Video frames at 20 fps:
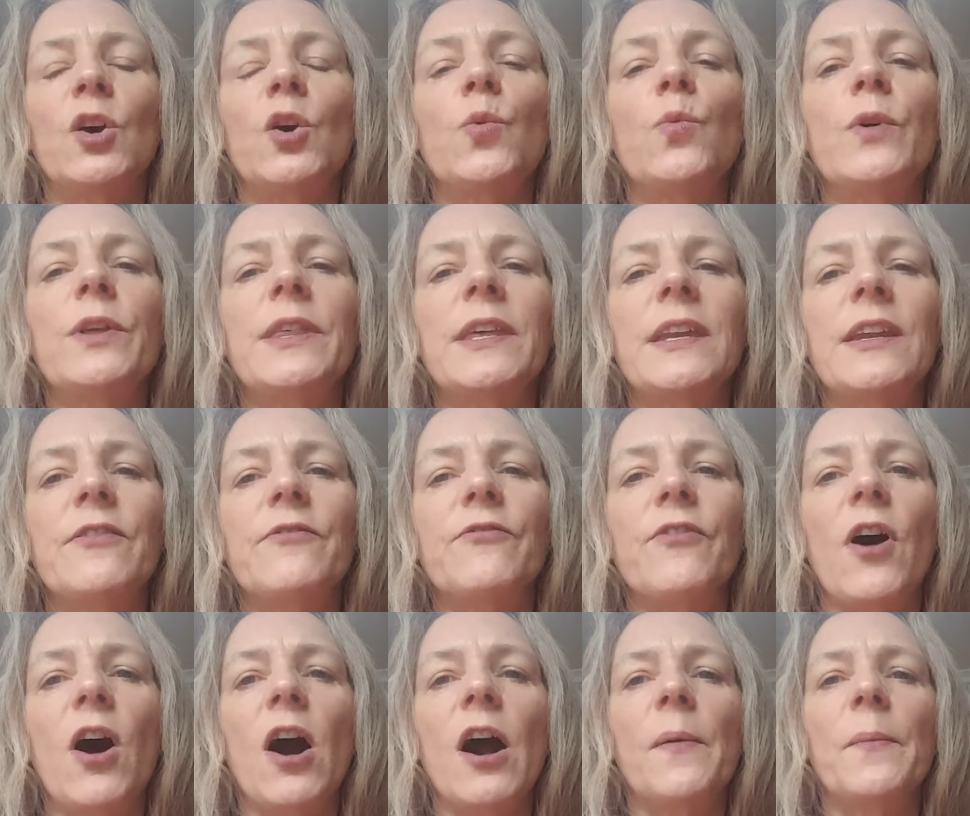With an
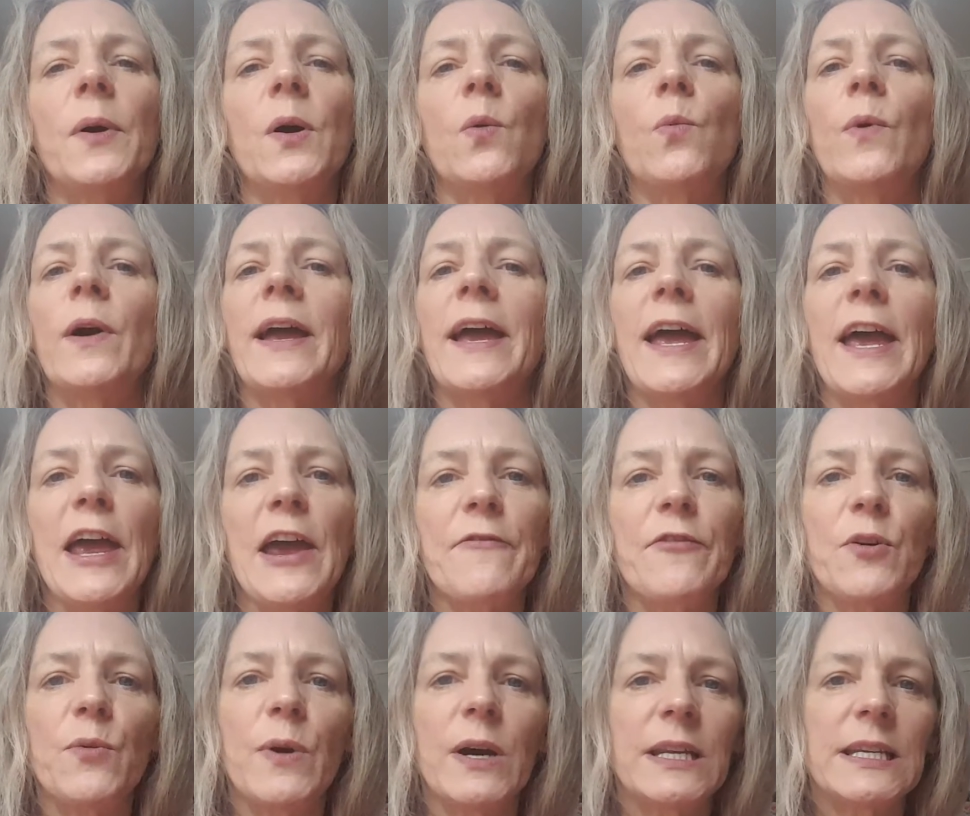environment where
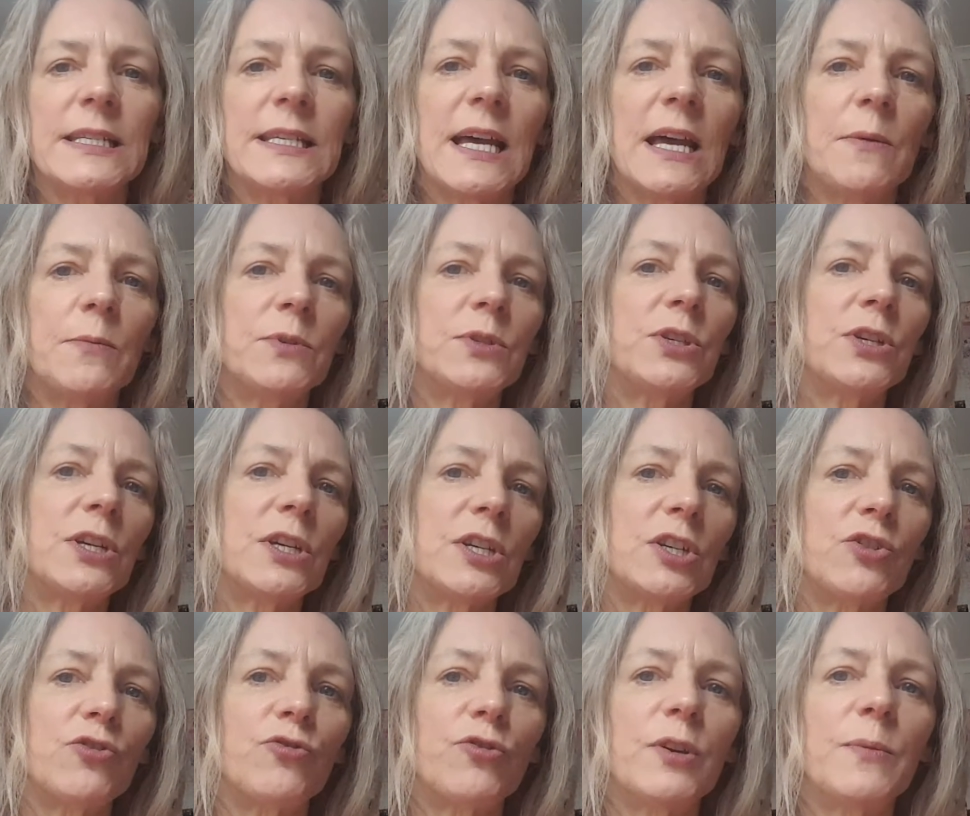everyone is able to
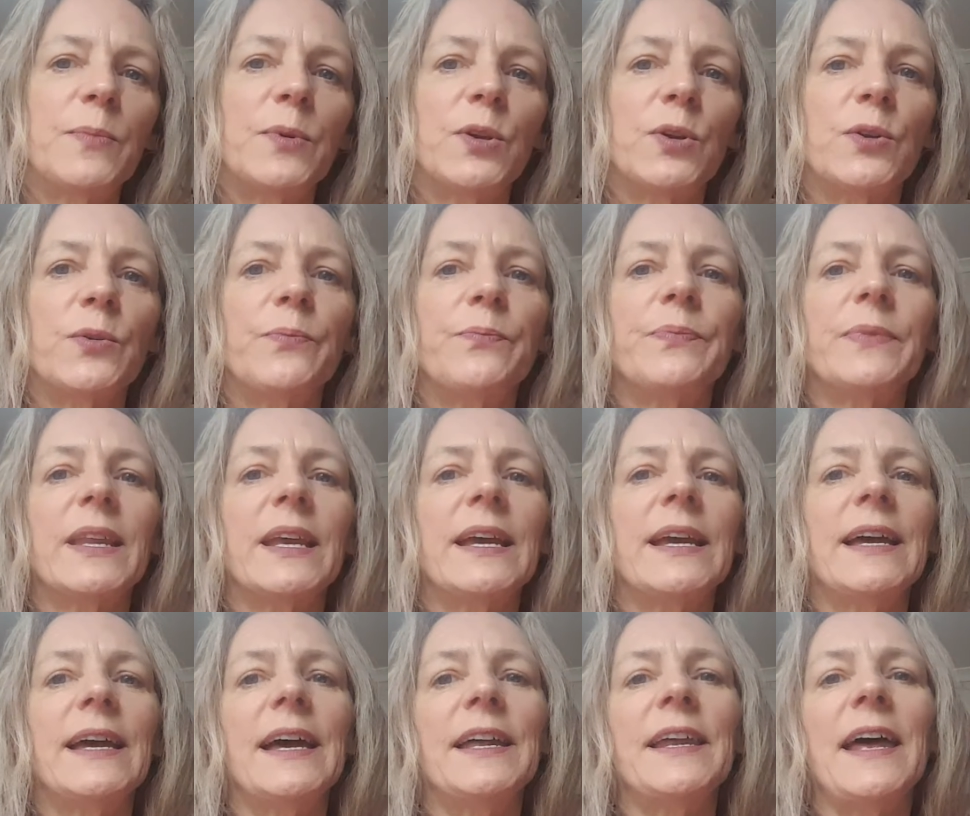contribute
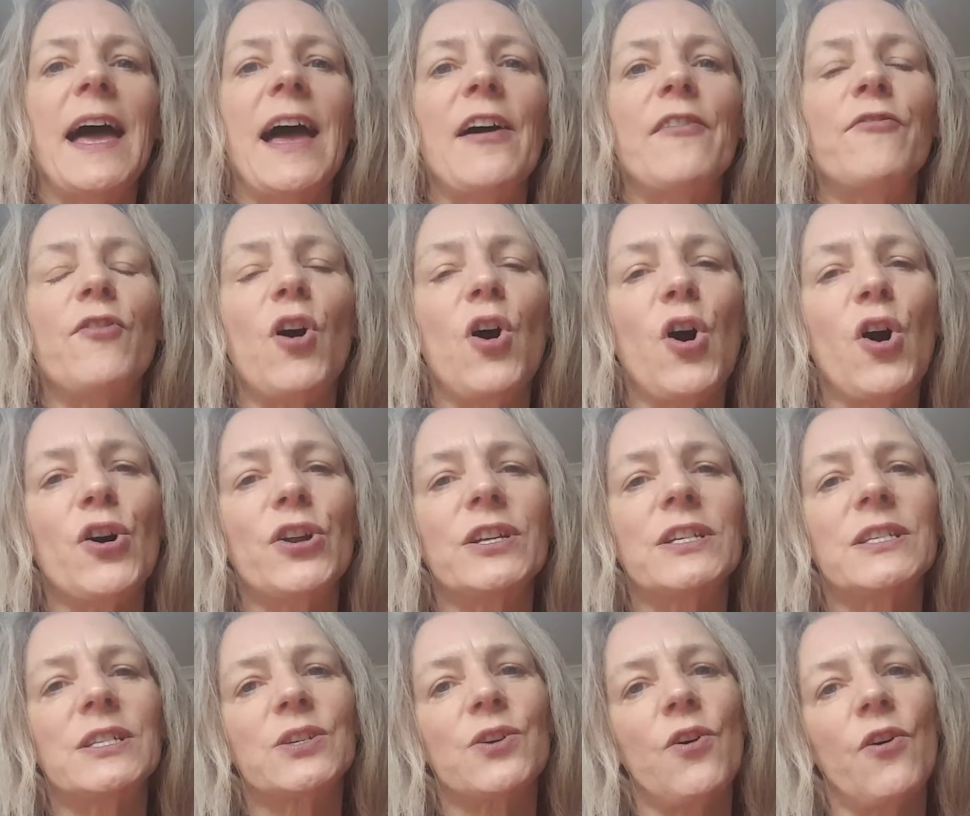and have
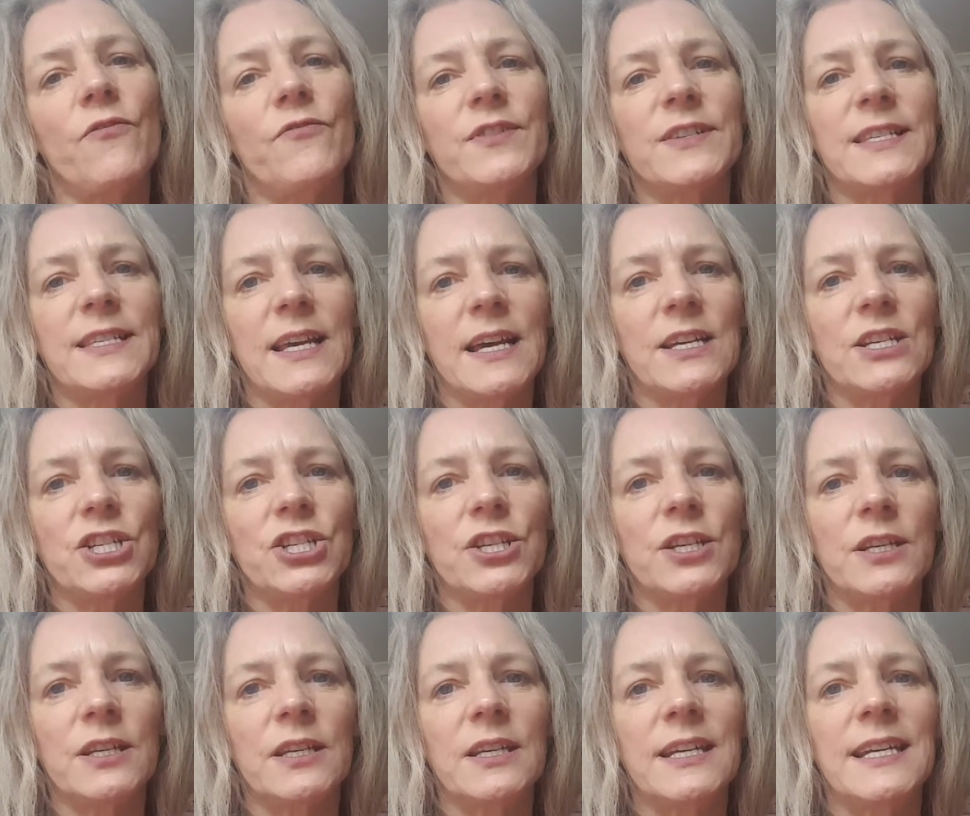honest
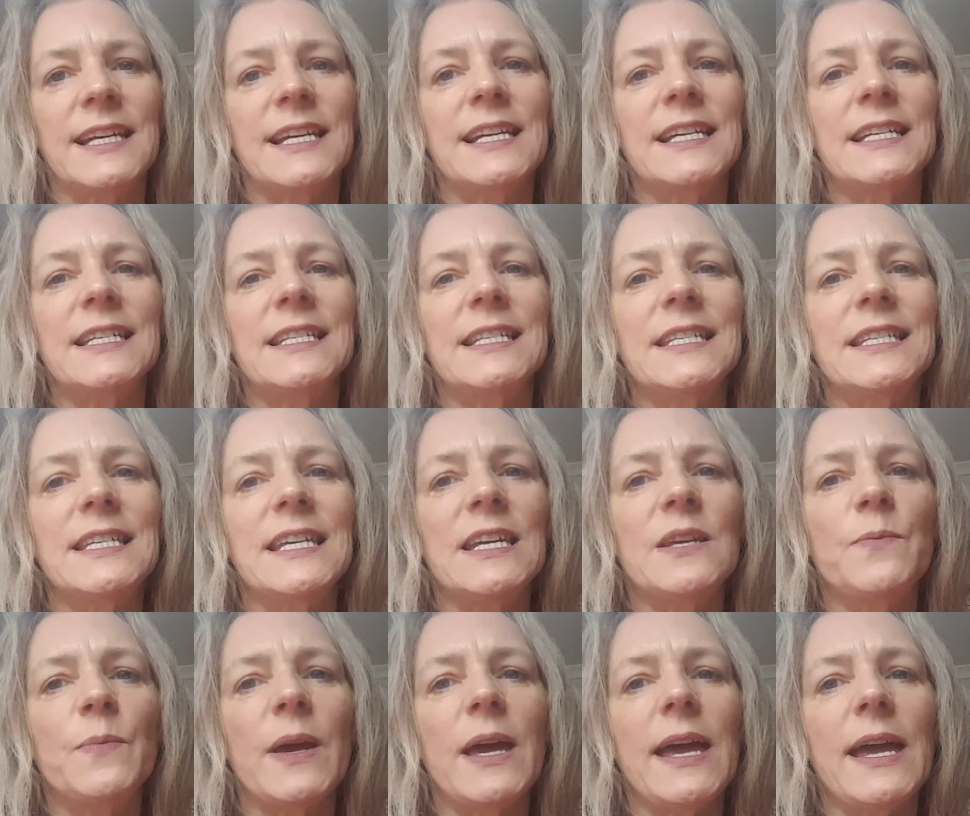conversation,
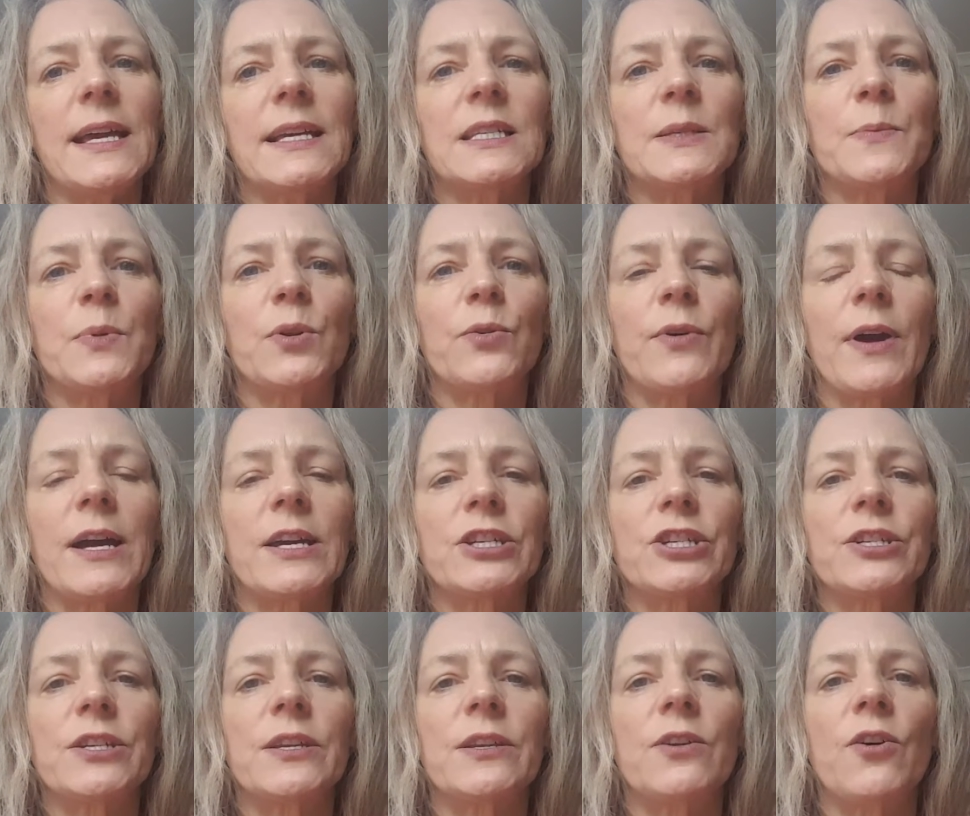deep
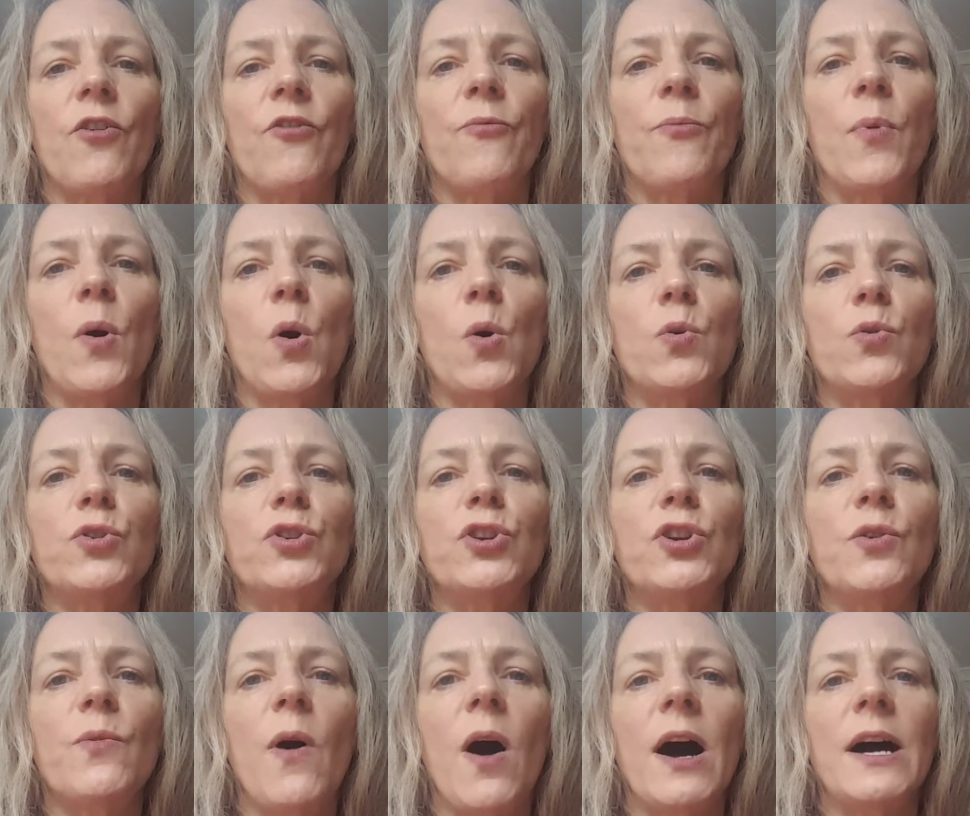exploration of bold
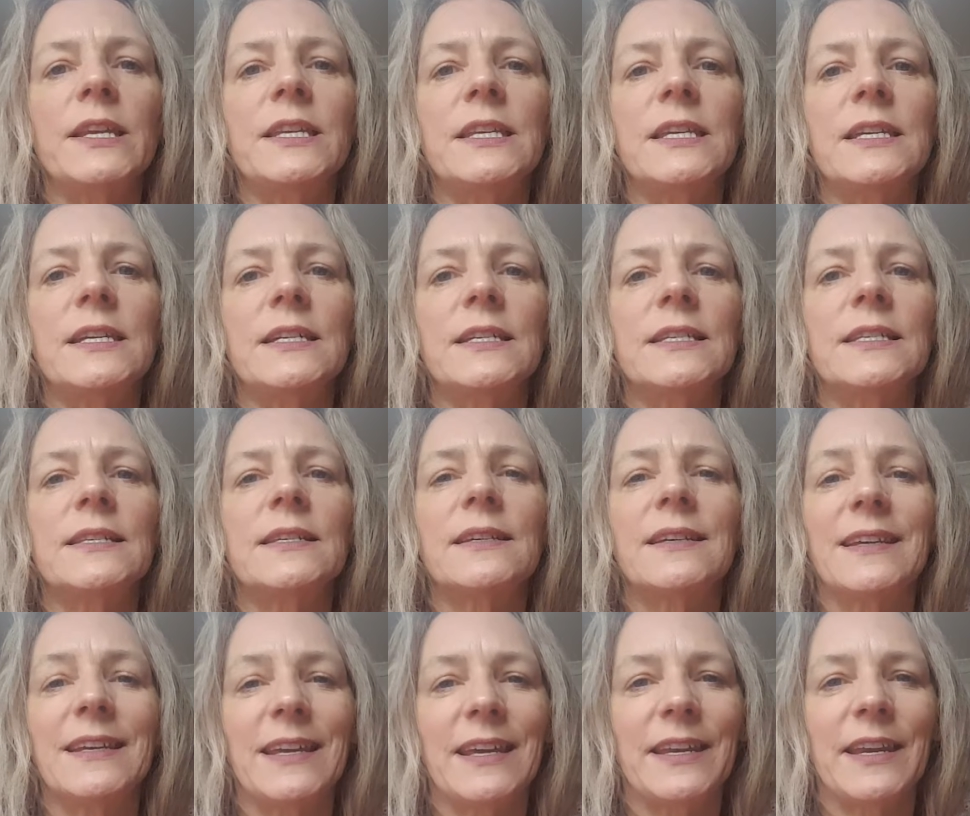new ideas
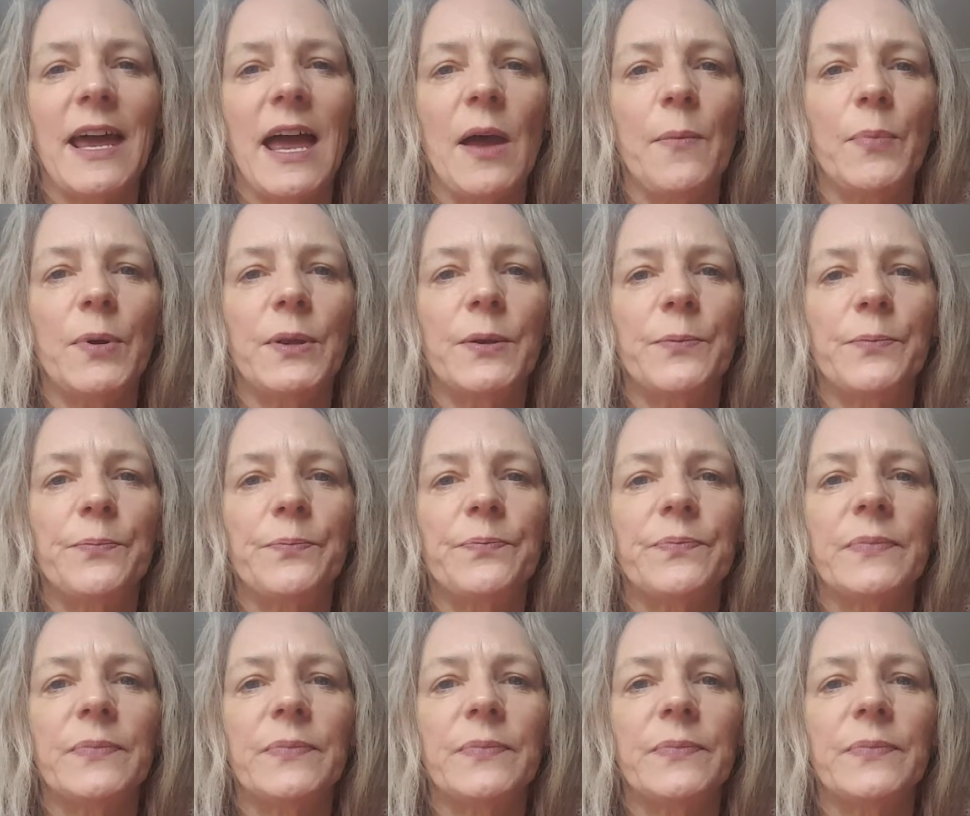can happen.